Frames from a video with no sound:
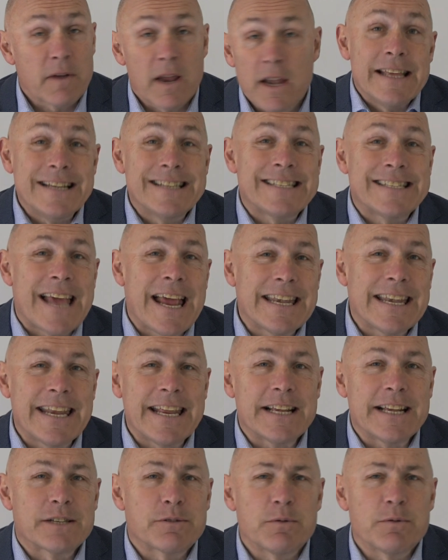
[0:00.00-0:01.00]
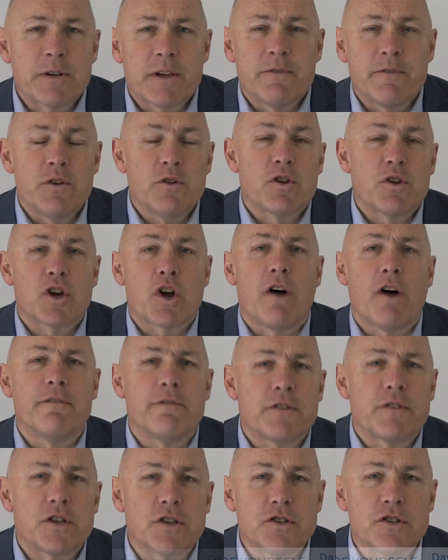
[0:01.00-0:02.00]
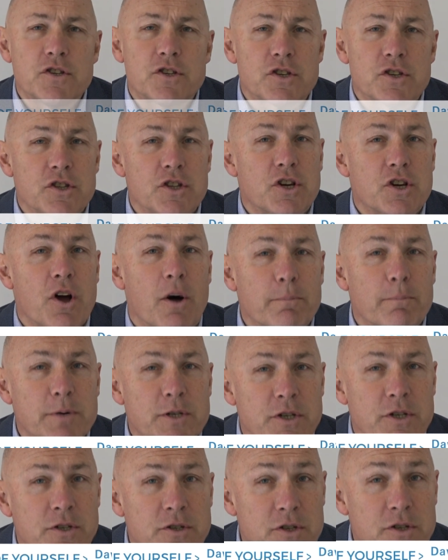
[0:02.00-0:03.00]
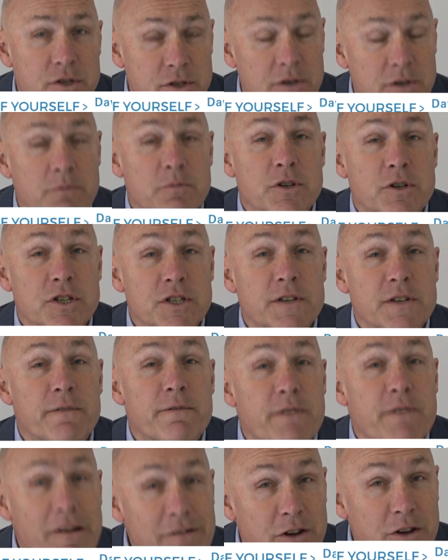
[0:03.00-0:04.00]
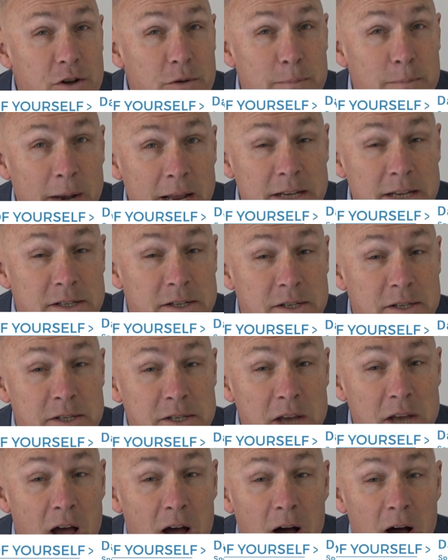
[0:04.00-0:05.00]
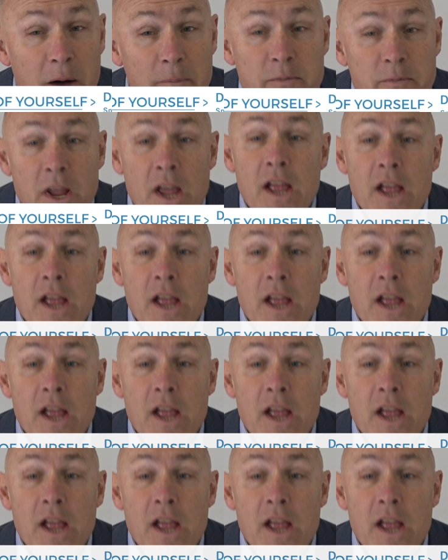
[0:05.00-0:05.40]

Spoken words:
These techniques will give you the confidence and the competence, which is a very good place to start,